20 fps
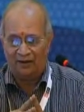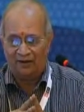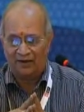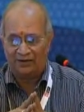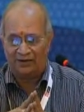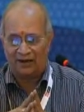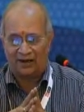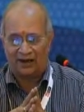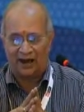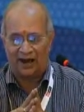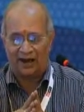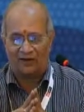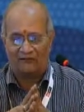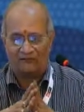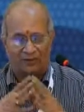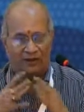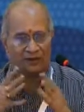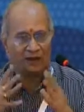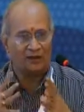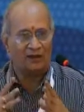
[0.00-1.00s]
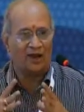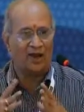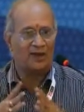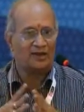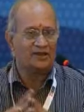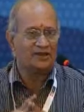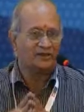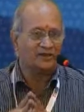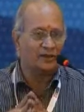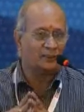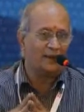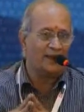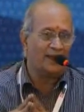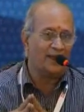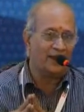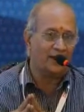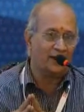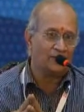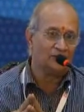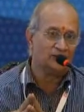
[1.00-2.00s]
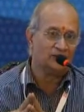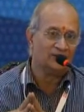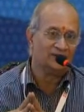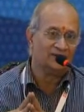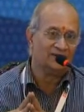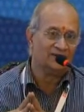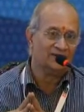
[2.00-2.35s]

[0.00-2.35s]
is a kind of, the technology is a bleeding edge.